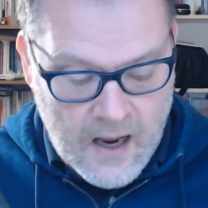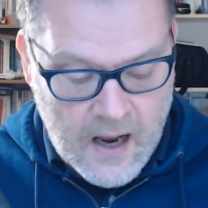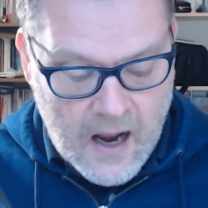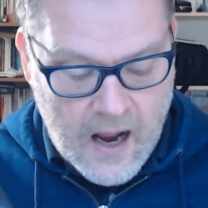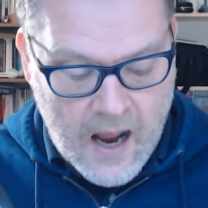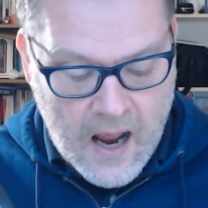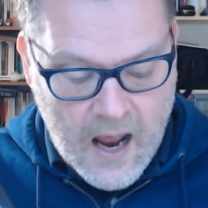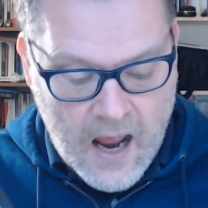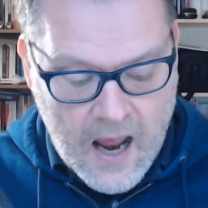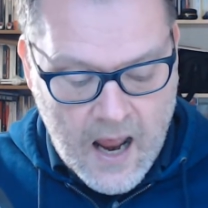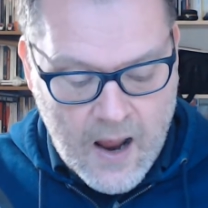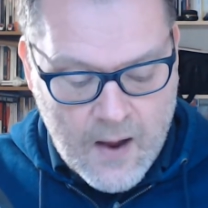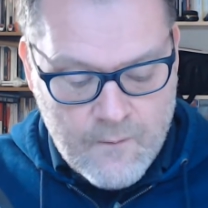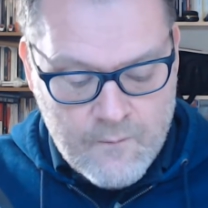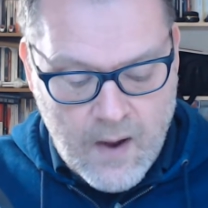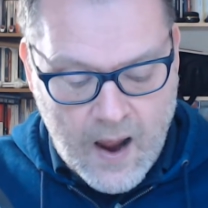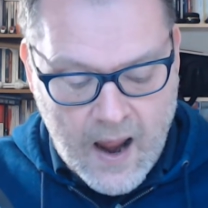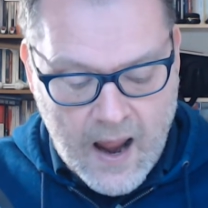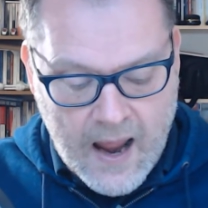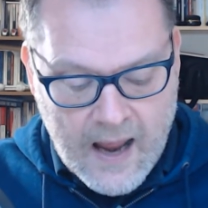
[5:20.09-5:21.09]

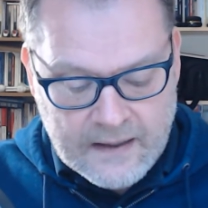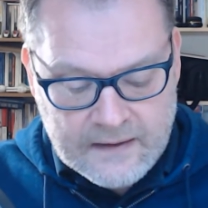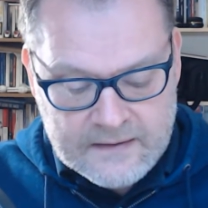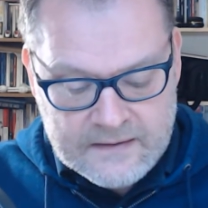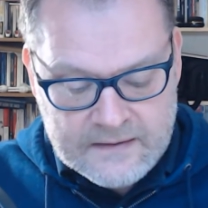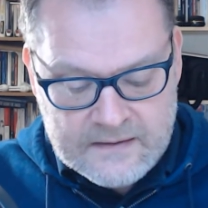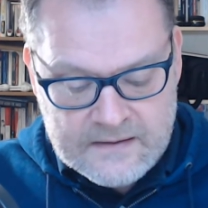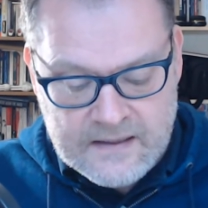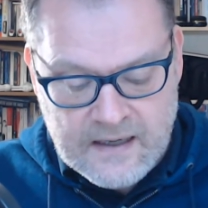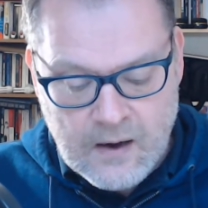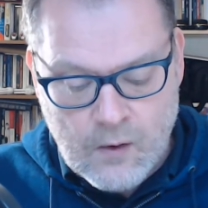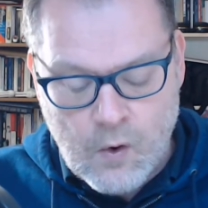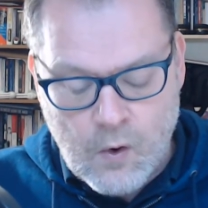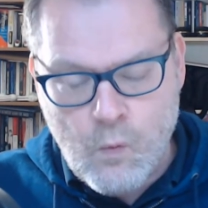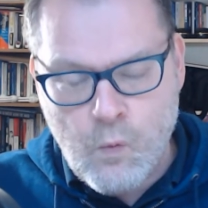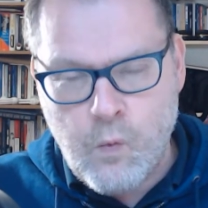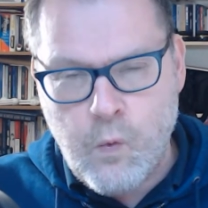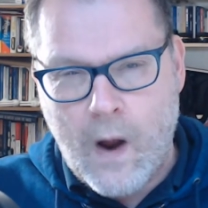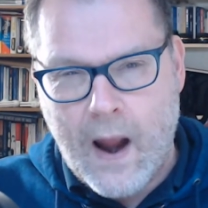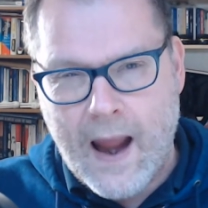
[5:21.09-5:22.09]
and
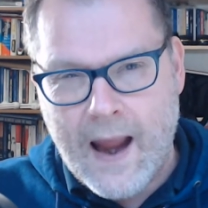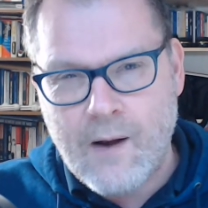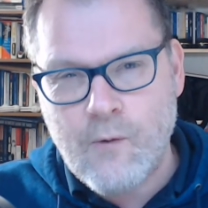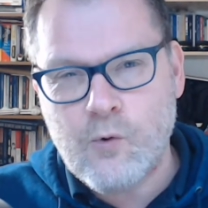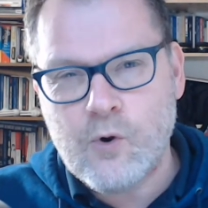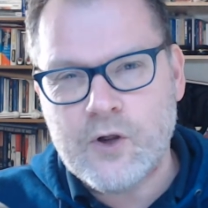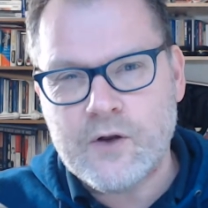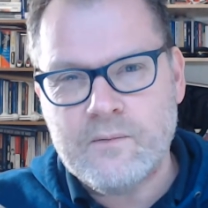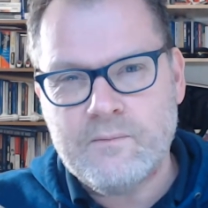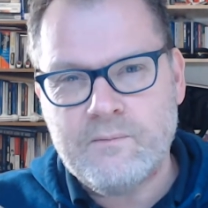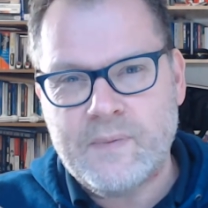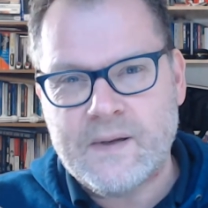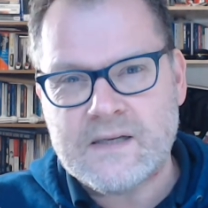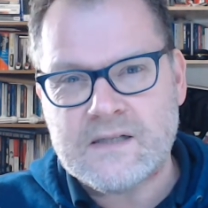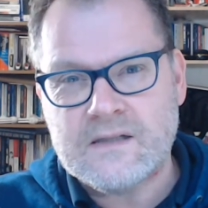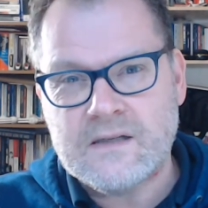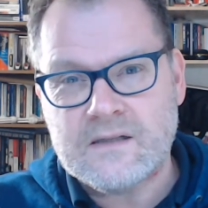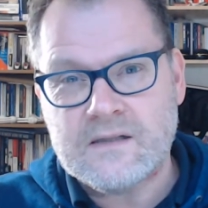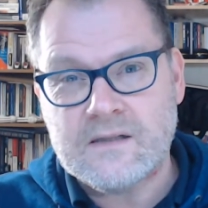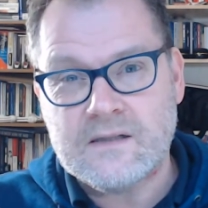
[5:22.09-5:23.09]
how can
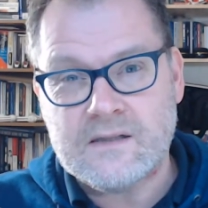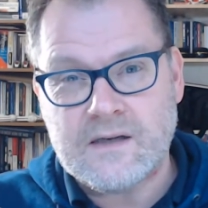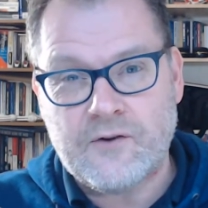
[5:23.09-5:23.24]
businesses,